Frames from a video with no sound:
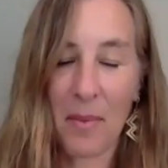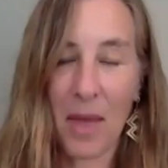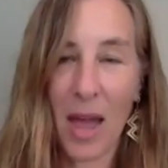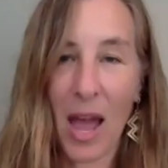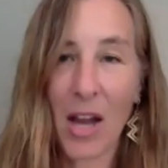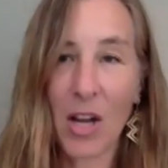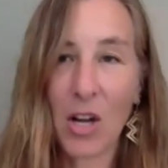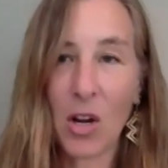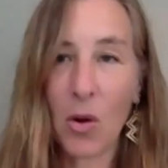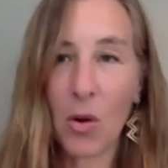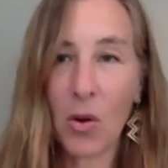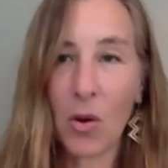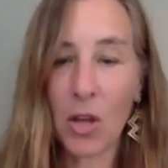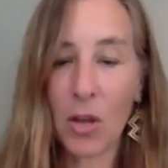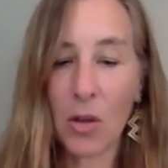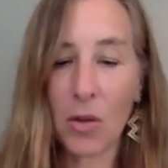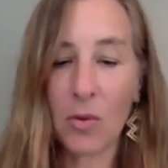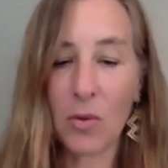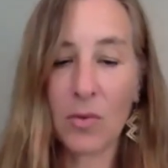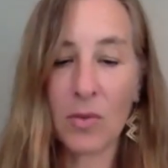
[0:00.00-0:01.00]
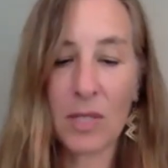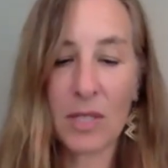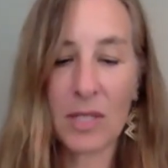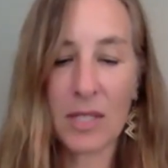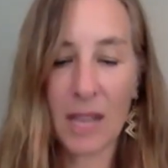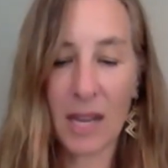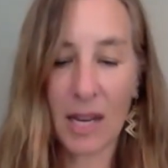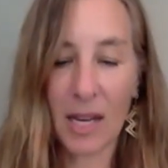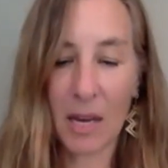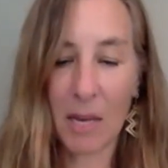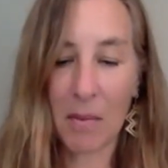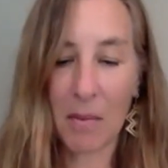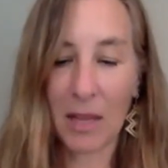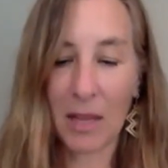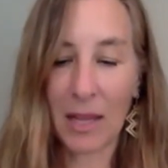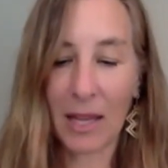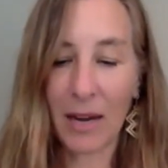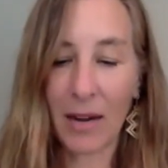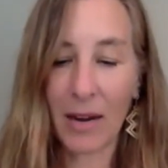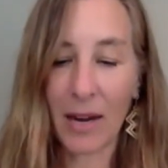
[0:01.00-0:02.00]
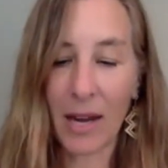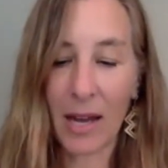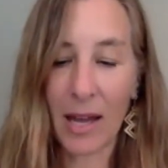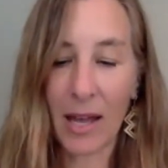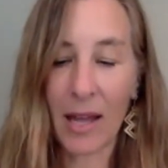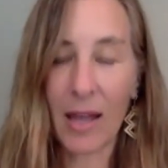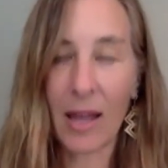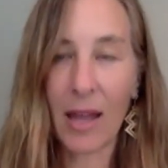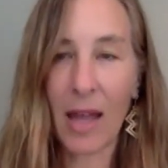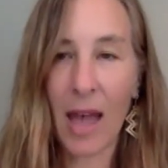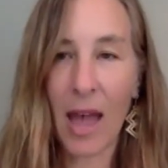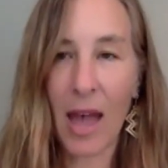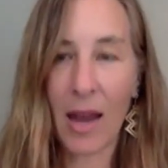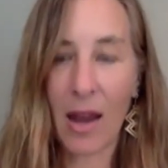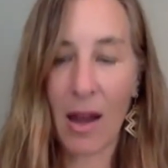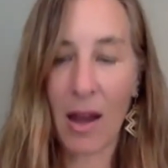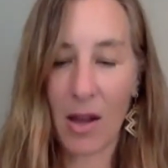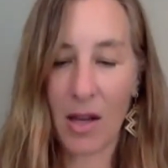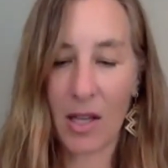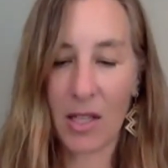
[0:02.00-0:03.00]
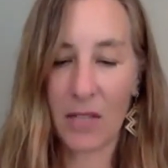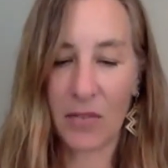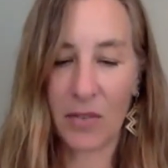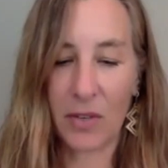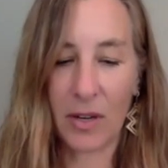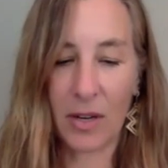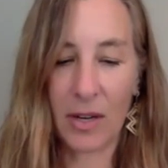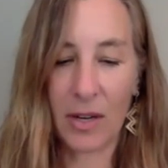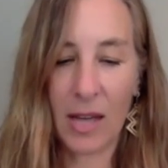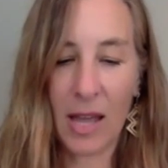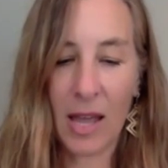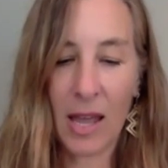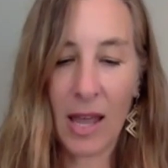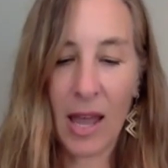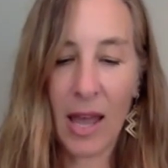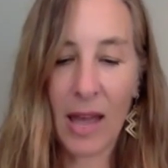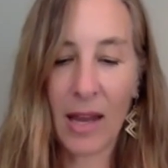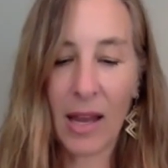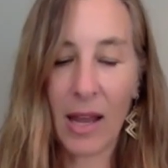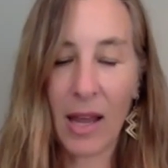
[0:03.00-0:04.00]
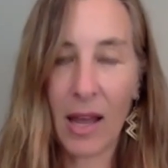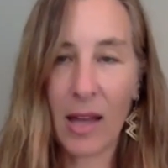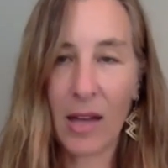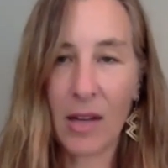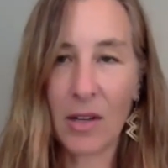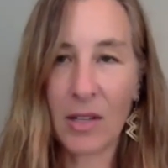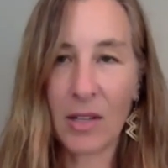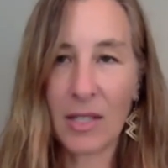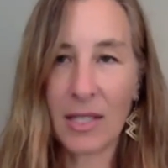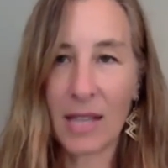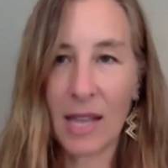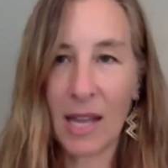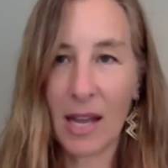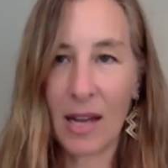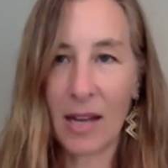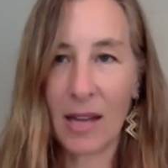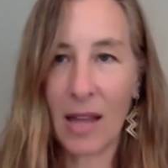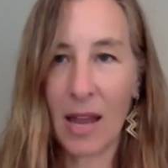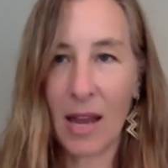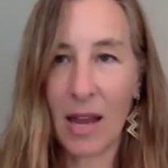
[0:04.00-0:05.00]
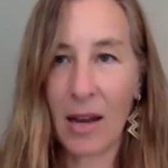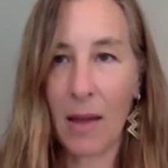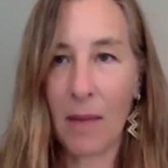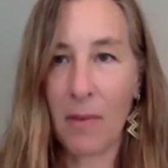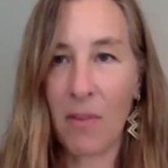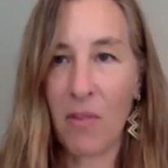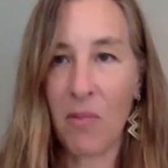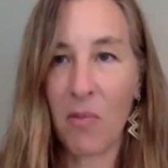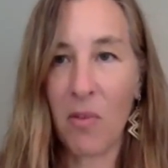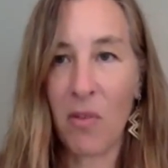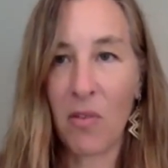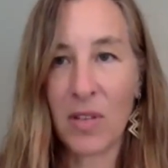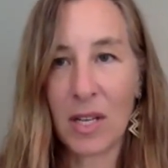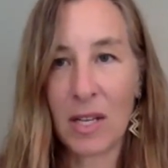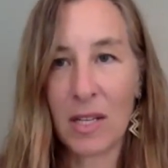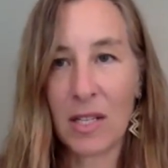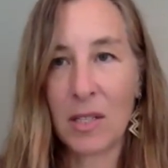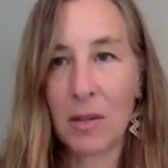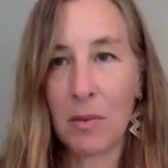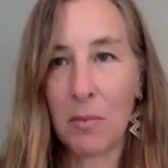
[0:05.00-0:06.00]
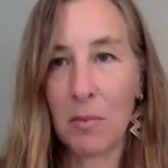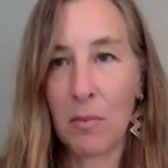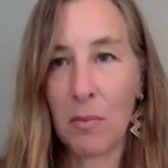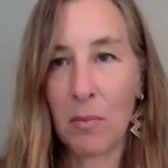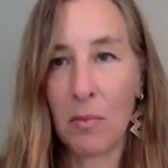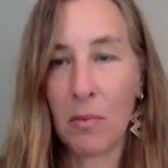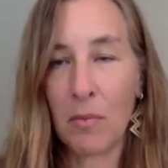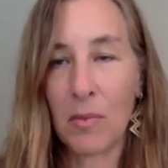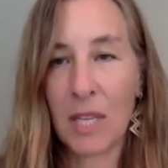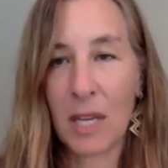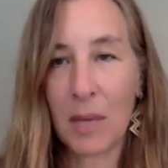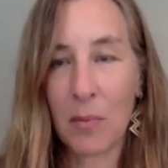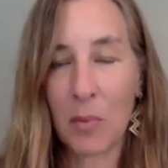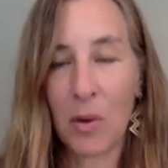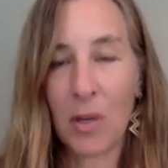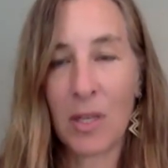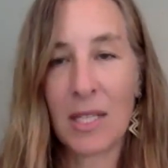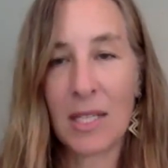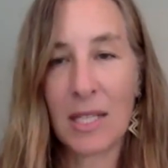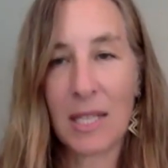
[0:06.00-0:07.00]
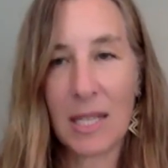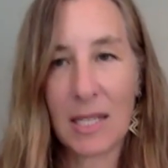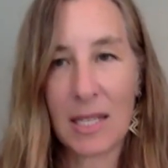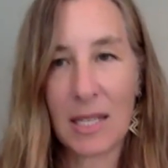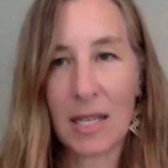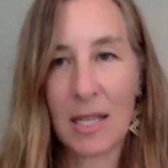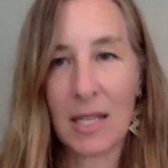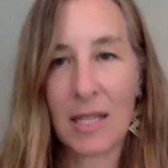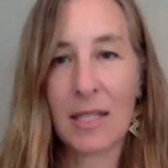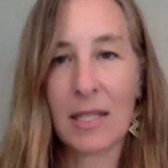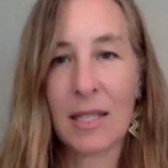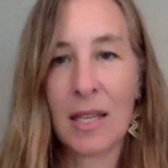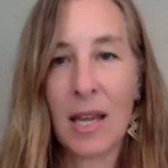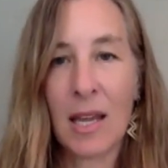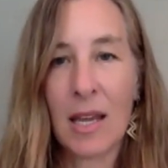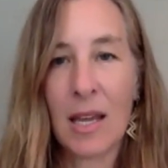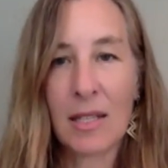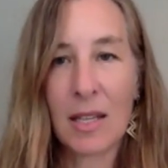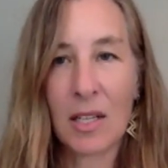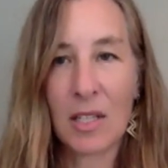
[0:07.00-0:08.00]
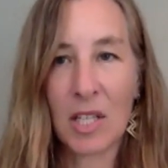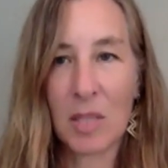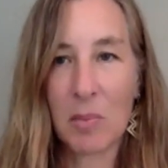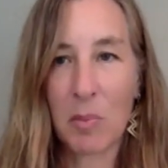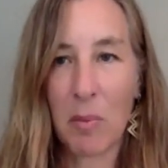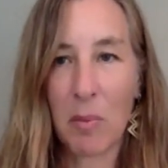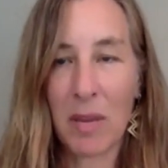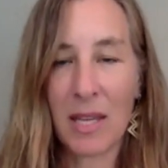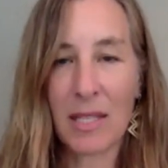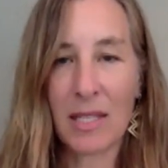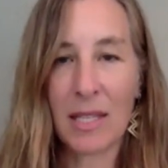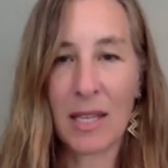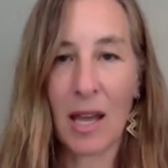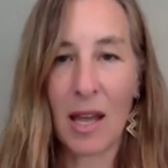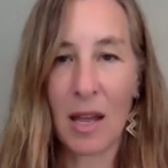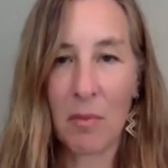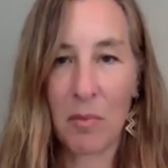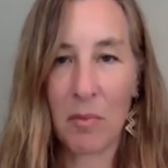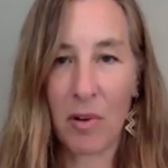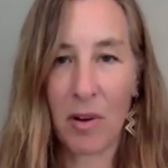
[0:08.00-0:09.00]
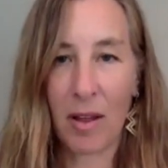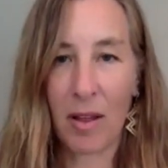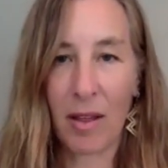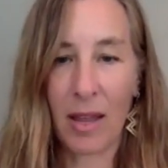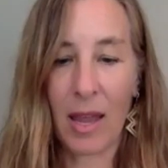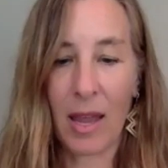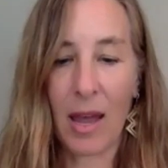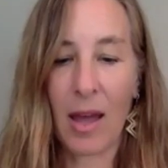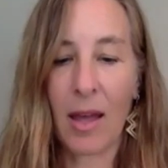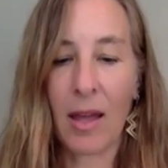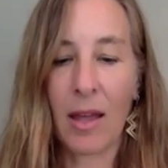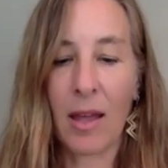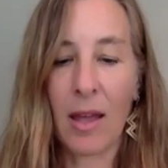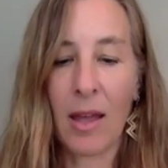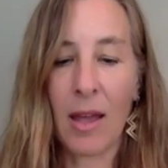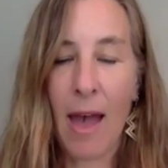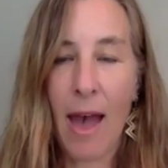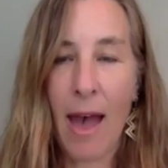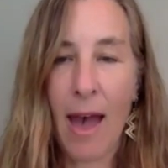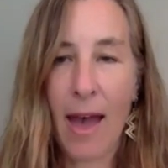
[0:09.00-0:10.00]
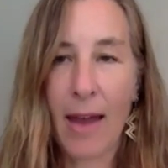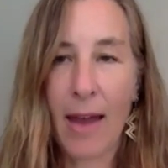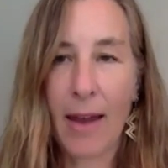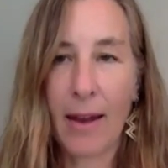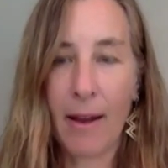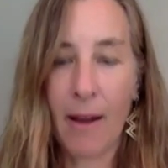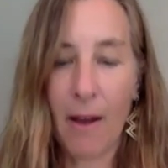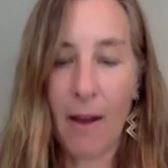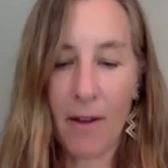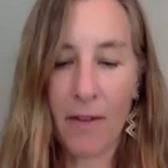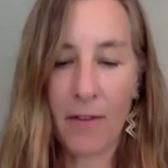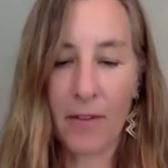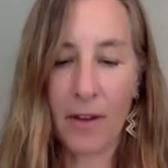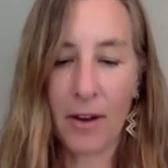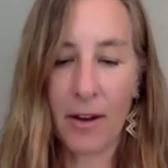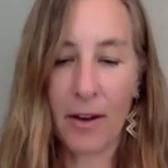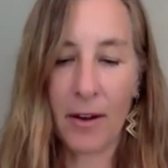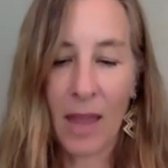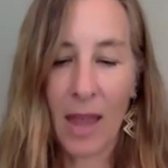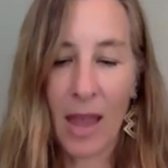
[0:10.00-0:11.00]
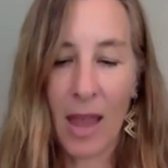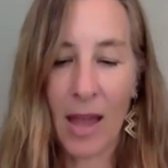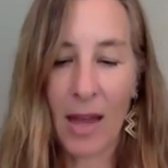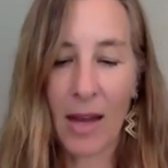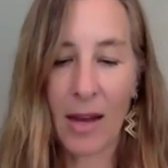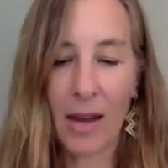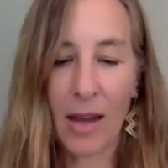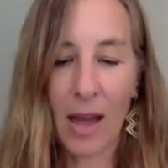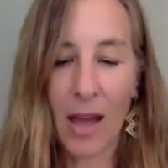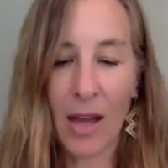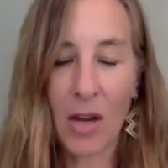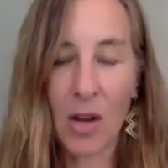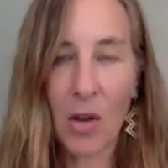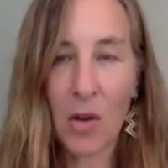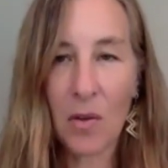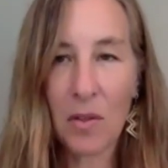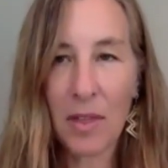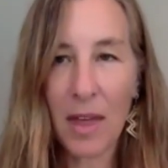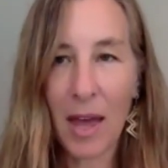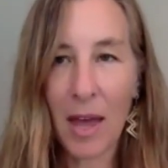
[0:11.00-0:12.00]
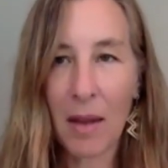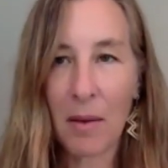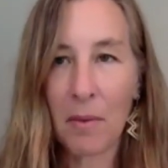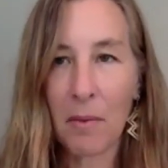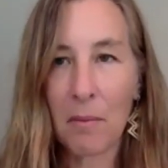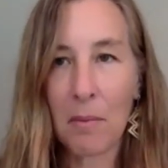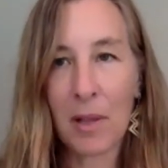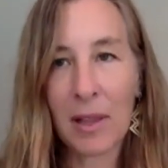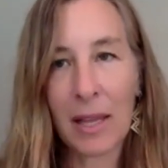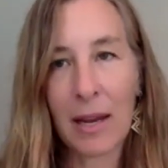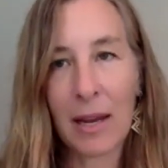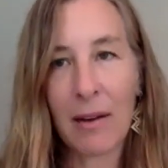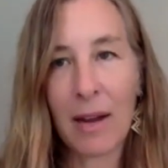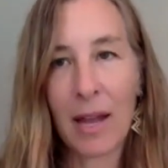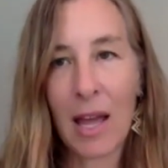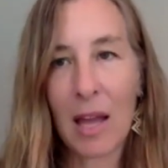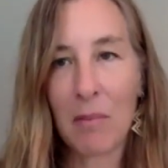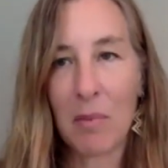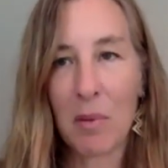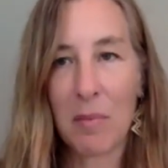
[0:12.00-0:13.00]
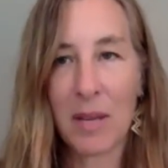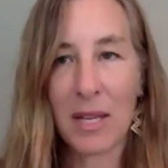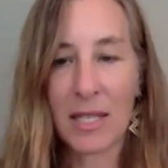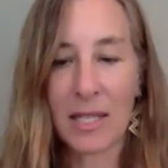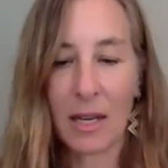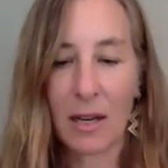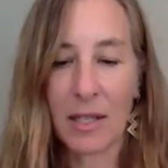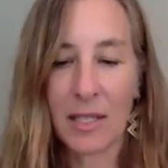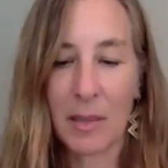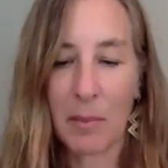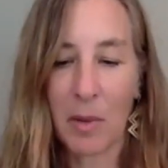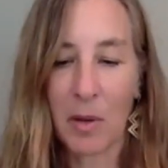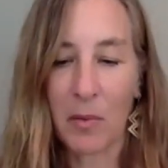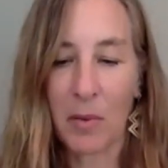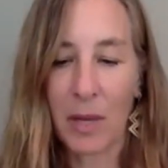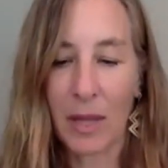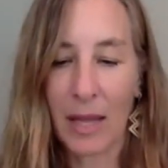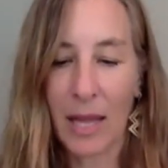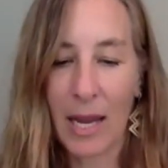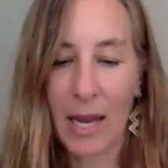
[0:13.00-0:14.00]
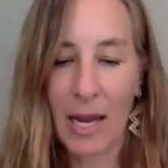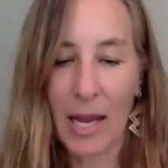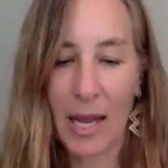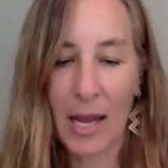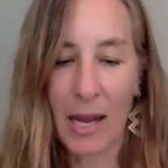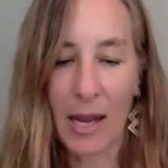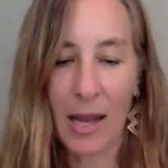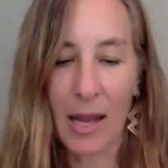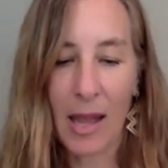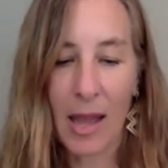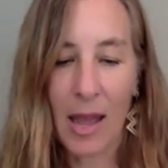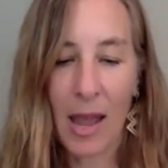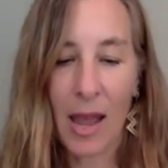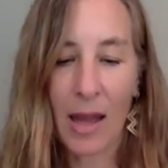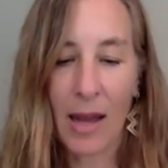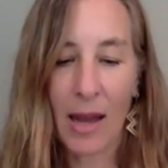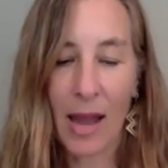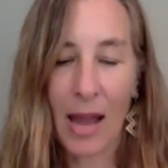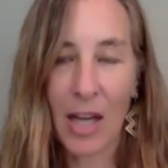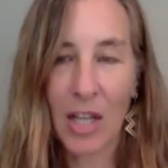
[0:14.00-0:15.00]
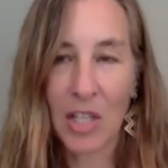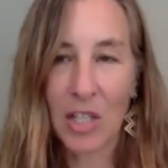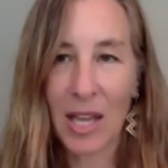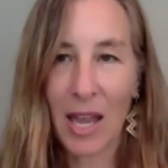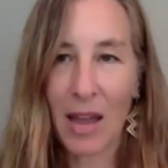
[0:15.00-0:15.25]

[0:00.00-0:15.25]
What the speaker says: I know you studied malaria at Oxford, and I understand that you've moved into tick-borne diseases such as Babesia and Borrelia at Harvard, and I know that malaria and Babesia are somewhat related, and I actually